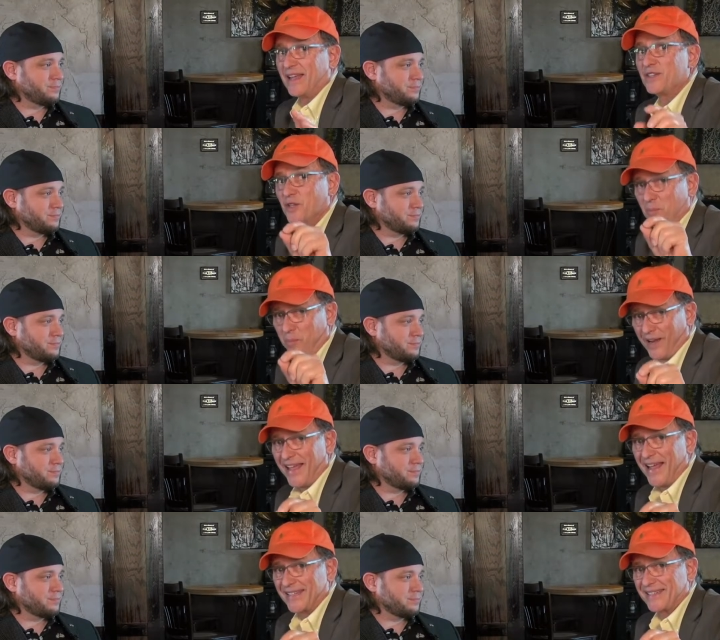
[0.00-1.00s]
Speaker 1: to
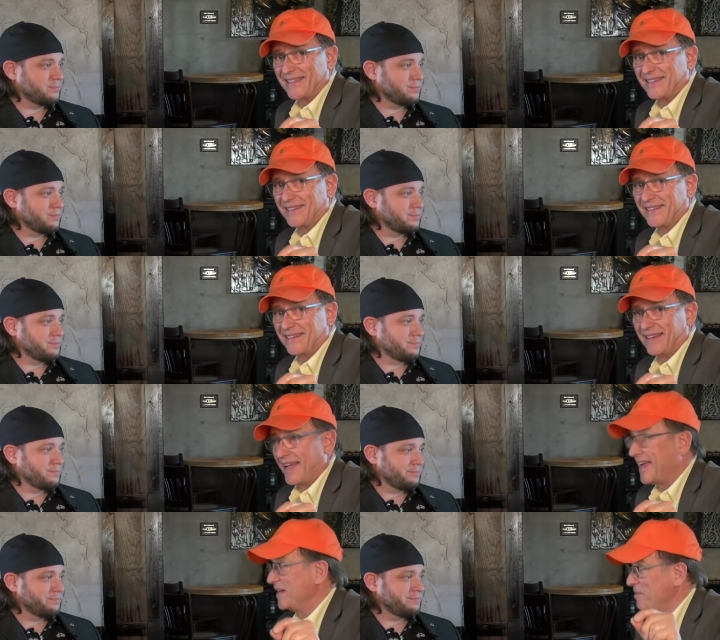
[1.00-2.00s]
bless
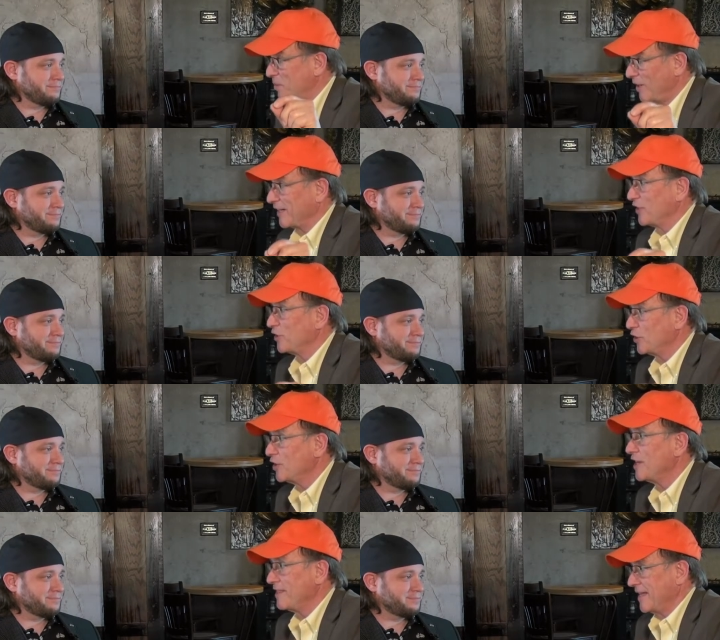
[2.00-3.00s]
and to bring
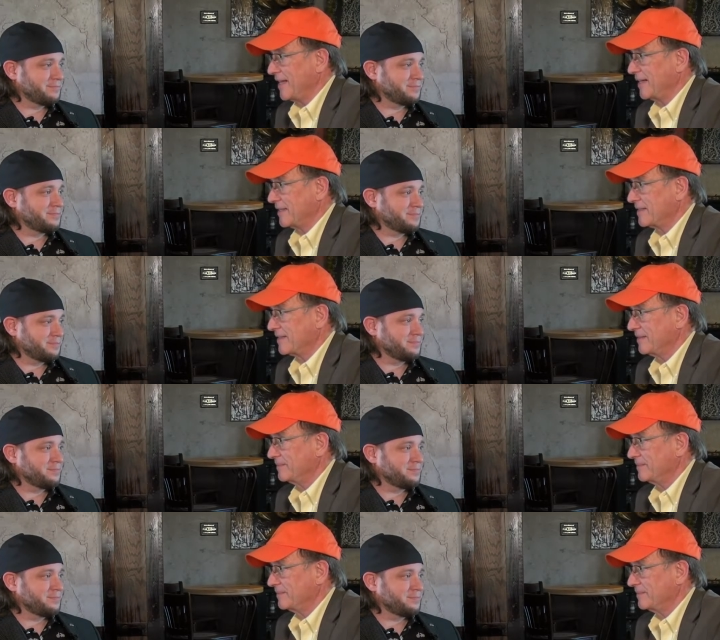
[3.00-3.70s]
good things.